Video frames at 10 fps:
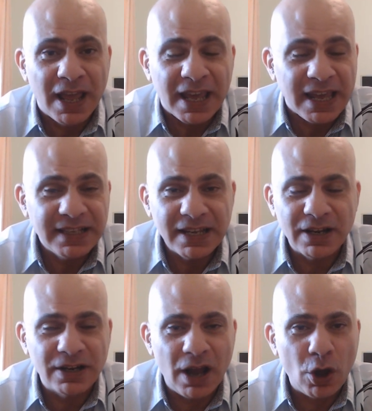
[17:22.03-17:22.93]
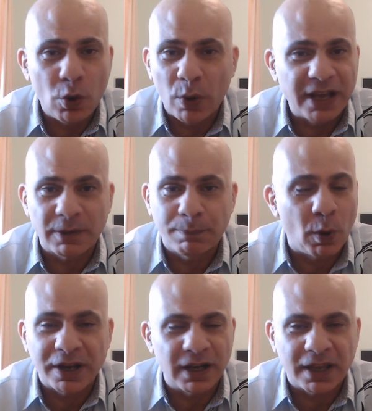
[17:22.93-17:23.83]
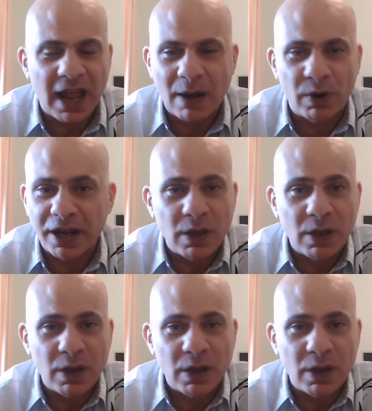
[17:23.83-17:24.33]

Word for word: He didn't know where to point the camera.